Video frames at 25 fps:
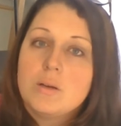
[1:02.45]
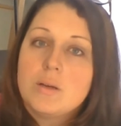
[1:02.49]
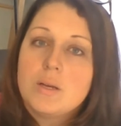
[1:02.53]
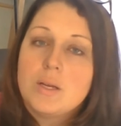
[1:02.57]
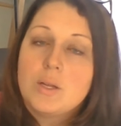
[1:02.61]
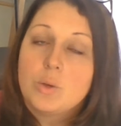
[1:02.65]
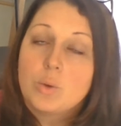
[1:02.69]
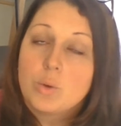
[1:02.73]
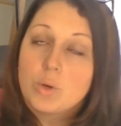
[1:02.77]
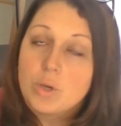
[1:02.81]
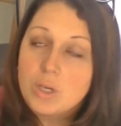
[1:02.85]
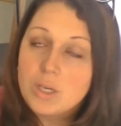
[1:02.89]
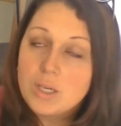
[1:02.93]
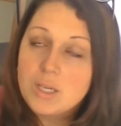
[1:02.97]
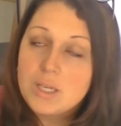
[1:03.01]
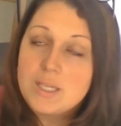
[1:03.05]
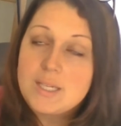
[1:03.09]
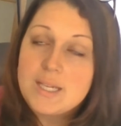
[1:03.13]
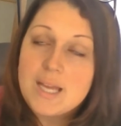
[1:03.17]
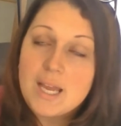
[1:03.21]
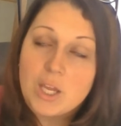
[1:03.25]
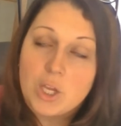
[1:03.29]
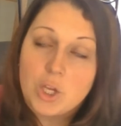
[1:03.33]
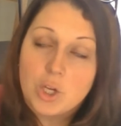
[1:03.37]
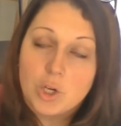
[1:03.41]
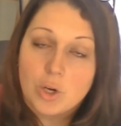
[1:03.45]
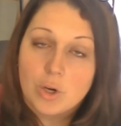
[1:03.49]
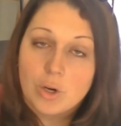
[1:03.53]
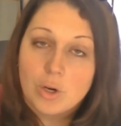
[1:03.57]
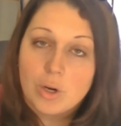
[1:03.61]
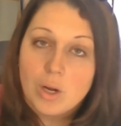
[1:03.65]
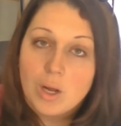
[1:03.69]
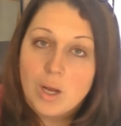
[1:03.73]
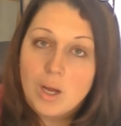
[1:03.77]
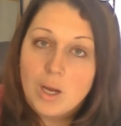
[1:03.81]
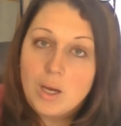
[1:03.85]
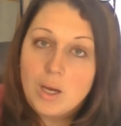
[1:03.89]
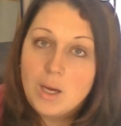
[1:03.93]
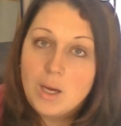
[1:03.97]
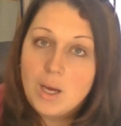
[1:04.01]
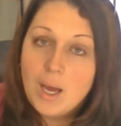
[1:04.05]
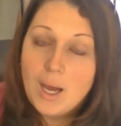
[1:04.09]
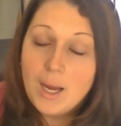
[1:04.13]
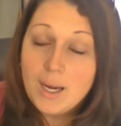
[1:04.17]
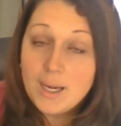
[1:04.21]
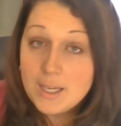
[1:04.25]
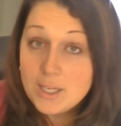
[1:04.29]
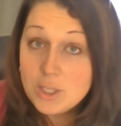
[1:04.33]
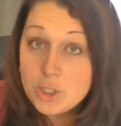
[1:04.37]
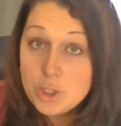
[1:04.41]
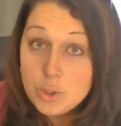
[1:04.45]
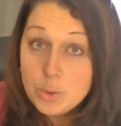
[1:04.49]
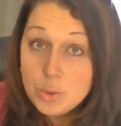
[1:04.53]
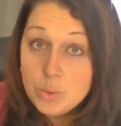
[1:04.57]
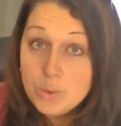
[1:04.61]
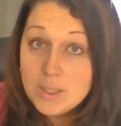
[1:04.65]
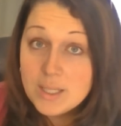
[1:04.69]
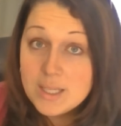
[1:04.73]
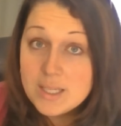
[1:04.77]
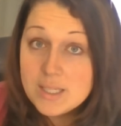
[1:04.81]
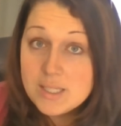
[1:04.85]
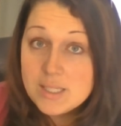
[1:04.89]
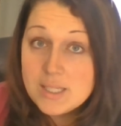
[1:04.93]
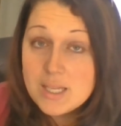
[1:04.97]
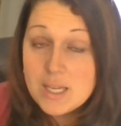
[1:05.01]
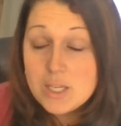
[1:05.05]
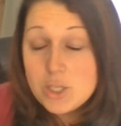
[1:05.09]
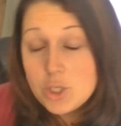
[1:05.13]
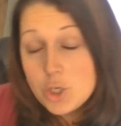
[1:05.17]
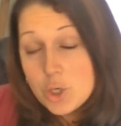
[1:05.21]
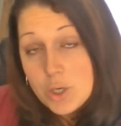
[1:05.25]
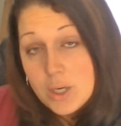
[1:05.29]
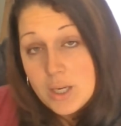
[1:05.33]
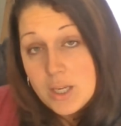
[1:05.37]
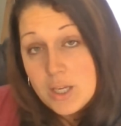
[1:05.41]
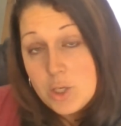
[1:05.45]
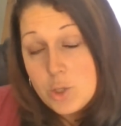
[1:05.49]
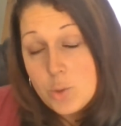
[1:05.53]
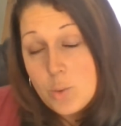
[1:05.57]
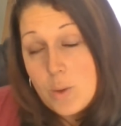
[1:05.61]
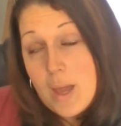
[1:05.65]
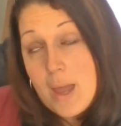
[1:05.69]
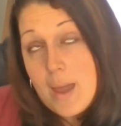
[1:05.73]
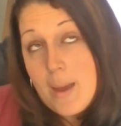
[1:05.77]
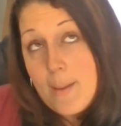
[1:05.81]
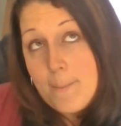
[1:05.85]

in order to take your honey do list and turn it into a